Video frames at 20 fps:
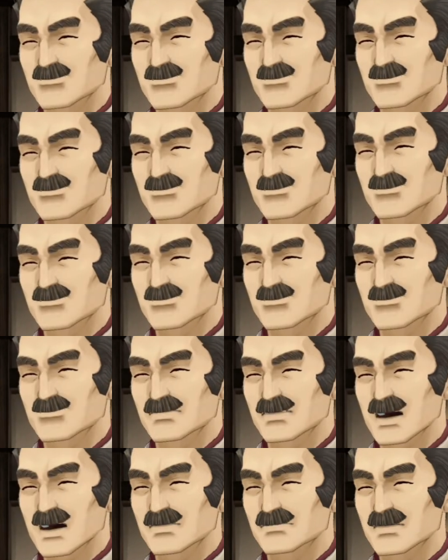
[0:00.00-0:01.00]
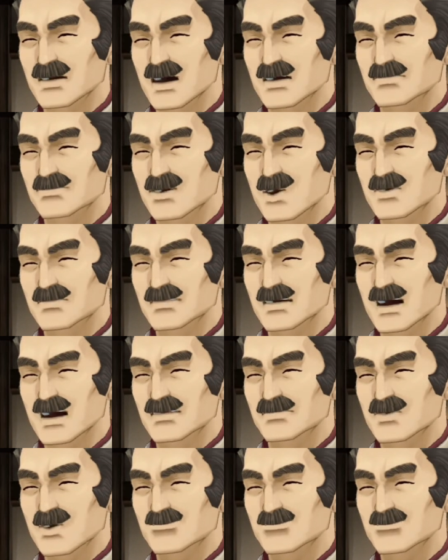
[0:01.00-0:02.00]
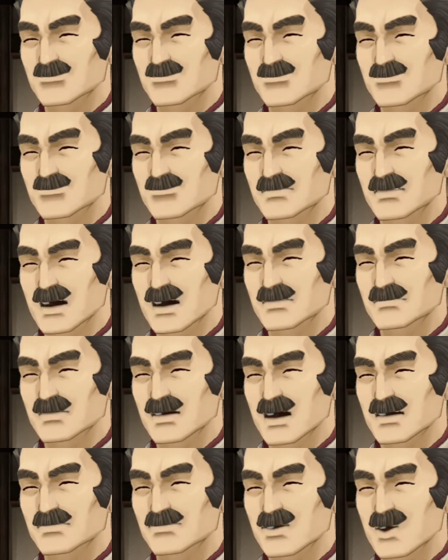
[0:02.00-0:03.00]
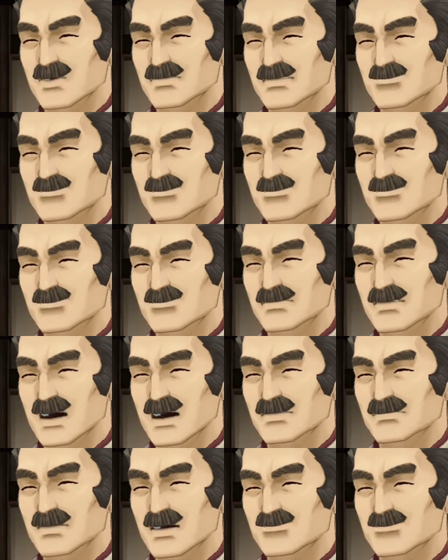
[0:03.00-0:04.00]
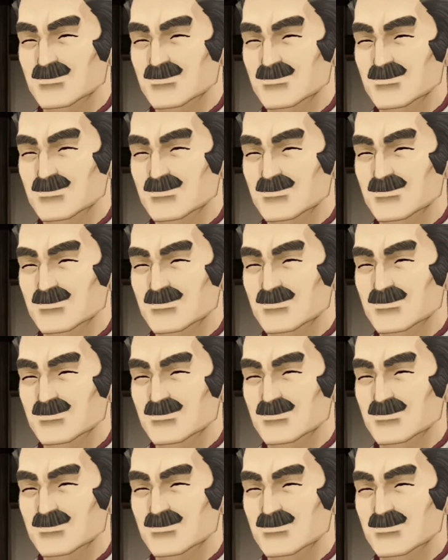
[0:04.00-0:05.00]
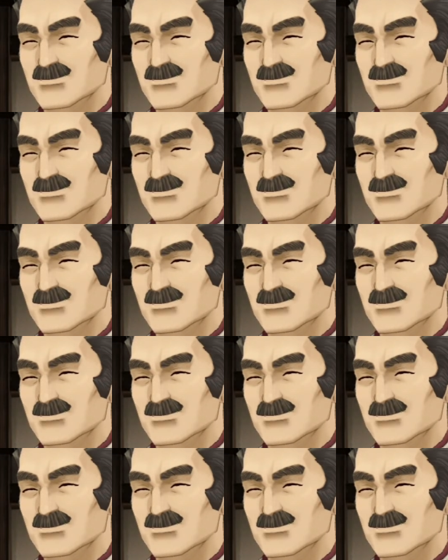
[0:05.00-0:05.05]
Yes, sorry. You must be the defendant. Ryanosuke Naruhodo, I